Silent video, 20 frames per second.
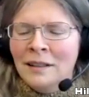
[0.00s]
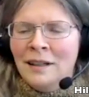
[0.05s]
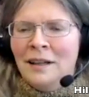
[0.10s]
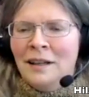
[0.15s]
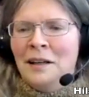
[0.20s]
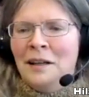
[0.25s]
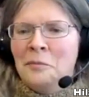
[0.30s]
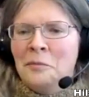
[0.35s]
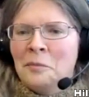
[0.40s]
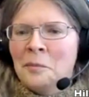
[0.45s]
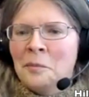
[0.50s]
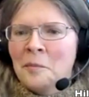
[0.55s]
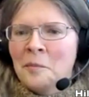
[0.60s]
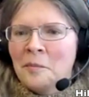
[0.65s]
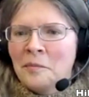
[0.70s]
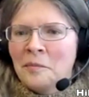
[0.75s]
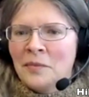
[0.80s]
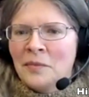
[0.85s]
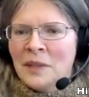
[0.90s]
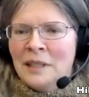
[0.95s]
Um,
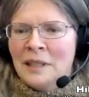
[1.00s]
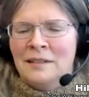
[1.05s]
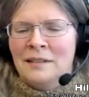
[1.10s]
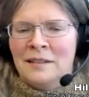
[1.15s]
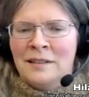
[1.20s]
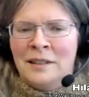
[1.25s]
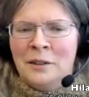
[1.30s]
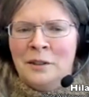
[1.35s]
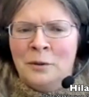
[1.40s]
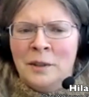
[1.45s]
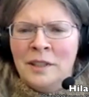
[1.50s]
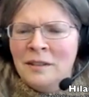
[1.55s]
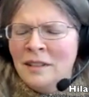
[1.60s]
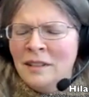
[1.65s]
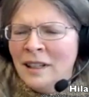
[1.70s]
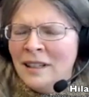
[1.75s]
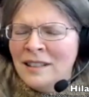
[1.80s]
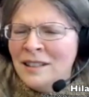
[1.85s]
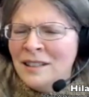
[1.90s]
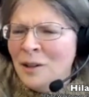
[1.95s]
so it's yeah, it's
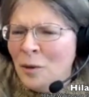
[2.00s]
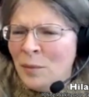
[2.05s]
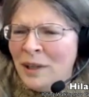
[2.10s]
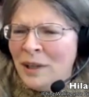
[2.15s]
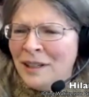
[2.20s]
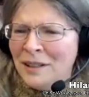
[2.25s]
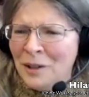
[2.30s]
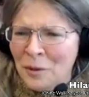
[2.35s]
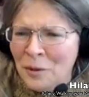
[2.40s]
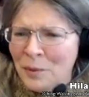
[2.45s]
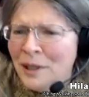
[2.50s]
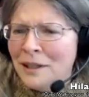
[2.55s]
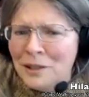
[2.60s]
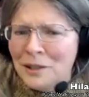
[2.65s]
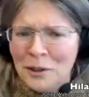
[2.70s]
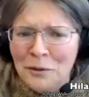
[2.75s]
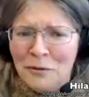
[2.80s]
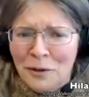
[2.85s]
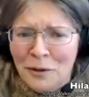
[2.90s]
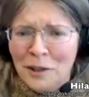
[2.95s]
not being not being too full
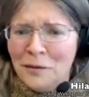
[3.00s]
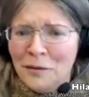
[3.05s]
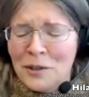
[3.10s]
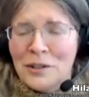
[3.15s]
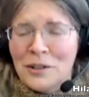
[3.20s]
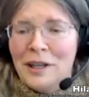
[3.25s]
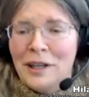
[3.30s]
of yourself,